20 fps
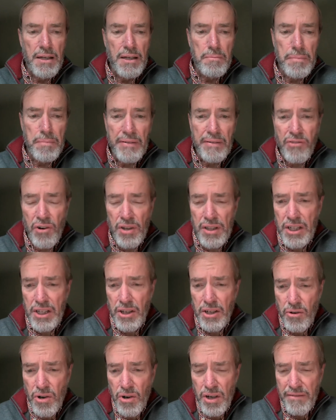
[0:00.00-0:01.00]
Before the
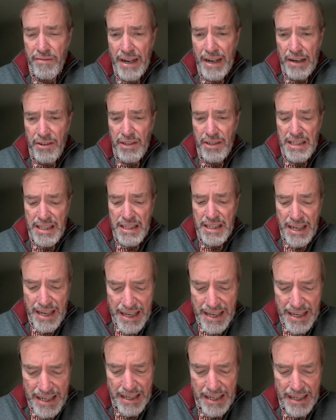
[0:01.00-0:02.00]
coronavirus
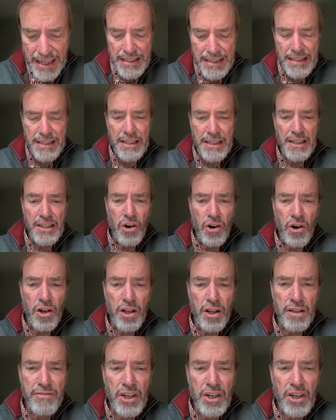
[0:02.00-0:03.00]
hit,
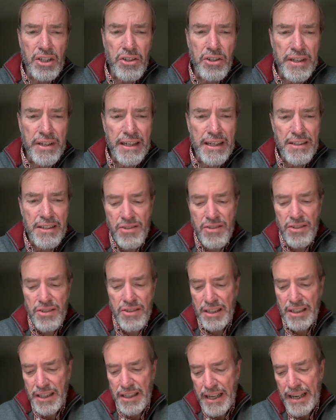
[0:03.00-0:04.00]
all of our critics
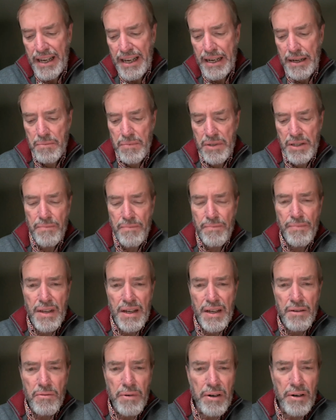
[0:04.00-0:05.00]
claimed
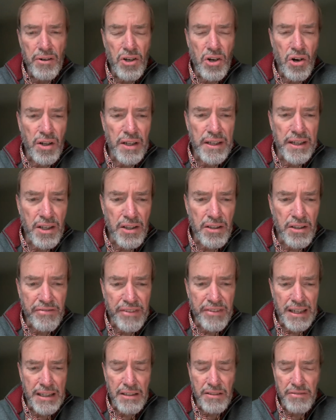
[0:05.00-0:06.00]
we were calling on the
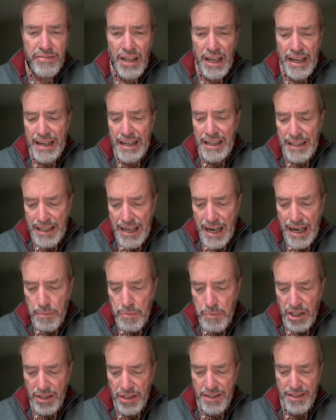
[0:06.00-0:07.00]
Fed to fly
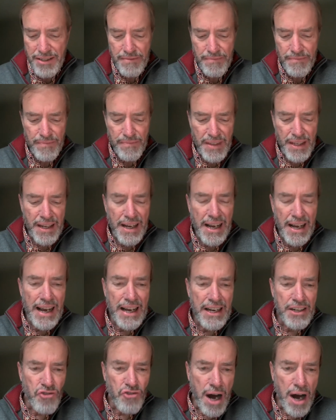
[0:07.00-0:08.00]
helicopters
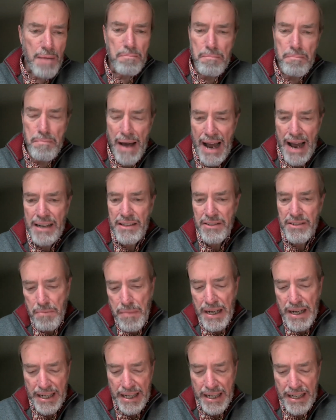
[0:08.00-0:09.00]
and drop bags of
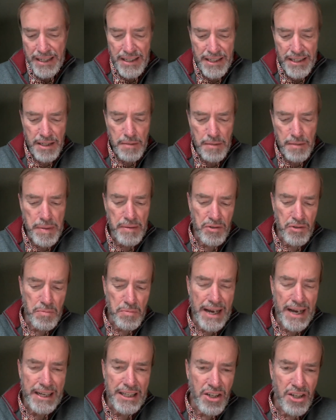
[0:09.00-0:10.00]
money into people's
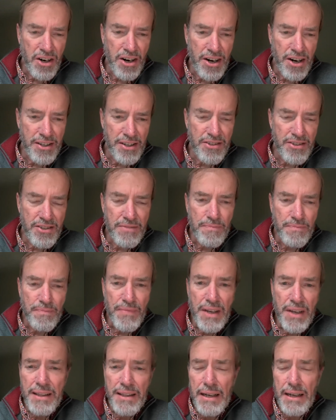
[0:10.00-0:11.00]
backyards
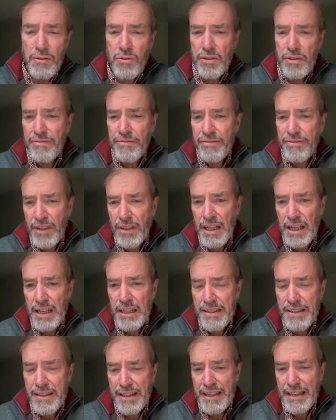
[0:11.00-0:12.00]
that would
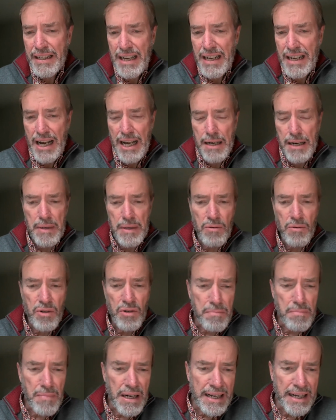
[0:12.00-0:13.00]
flood the economy with
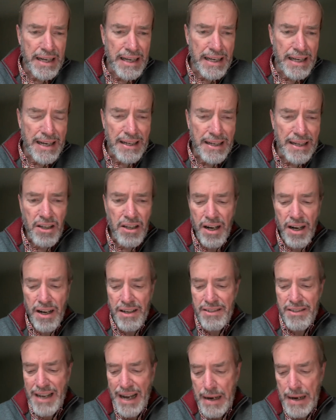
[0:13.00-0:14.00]
money and
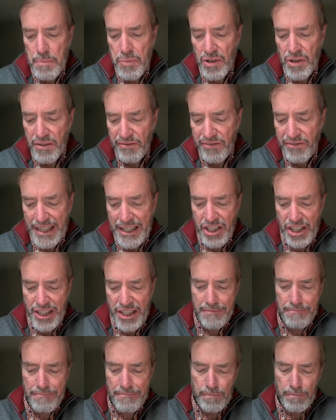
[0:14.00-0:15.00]
cause
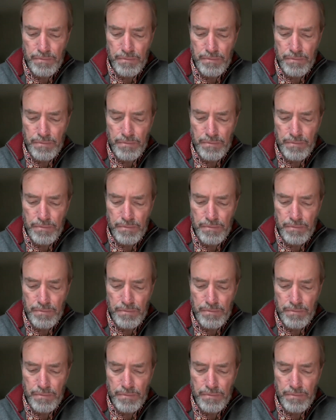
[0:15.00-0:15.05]
hyperinflation.